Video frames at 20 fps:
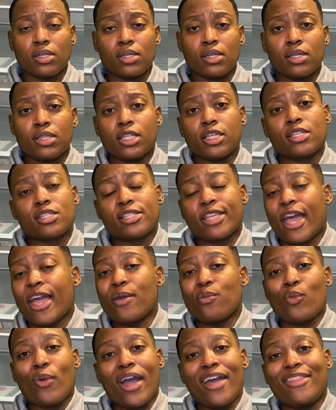The same
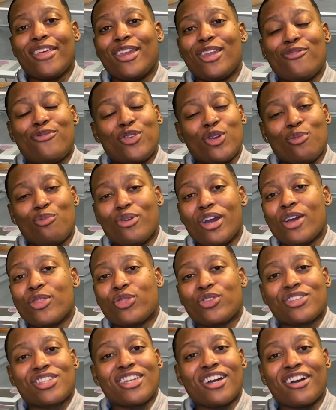way that if your breath
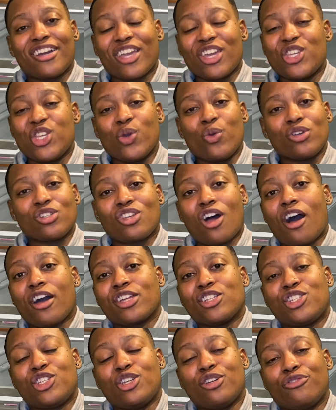stunk and you were talking
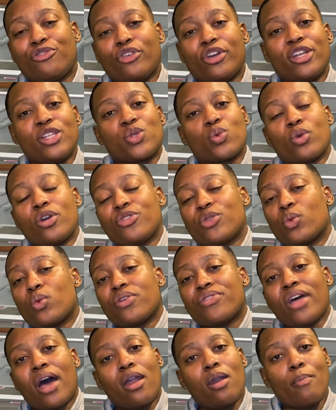to your friends with or
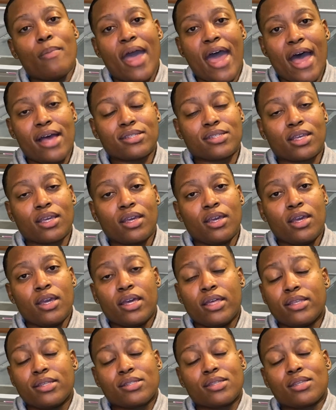without a mask, it
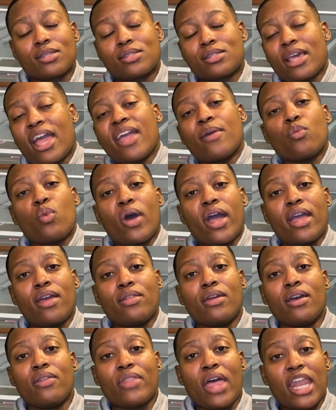is the same way
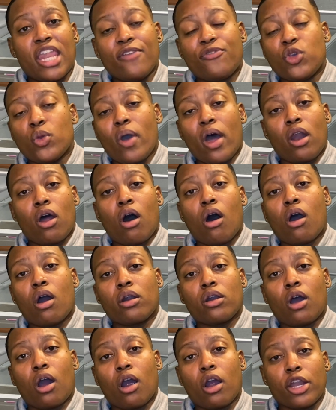that if you had a hard
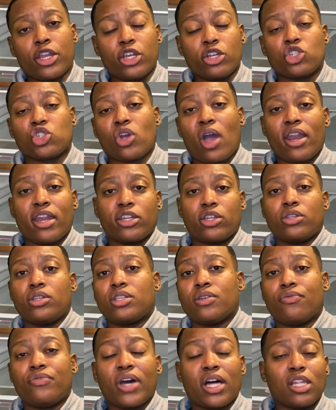heart and you're trying to
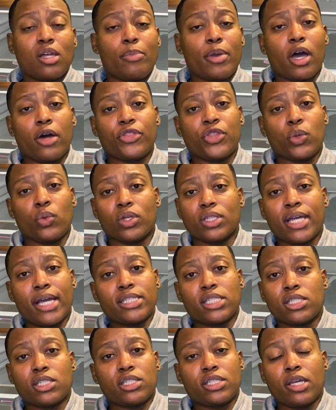develop healthy
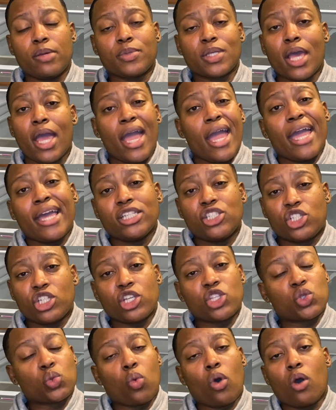relationships, it
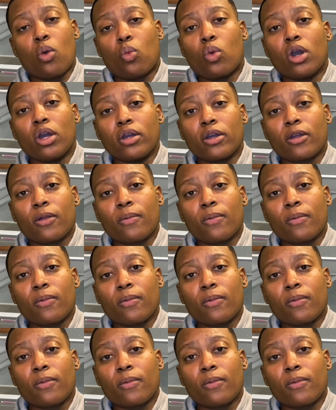just won't work.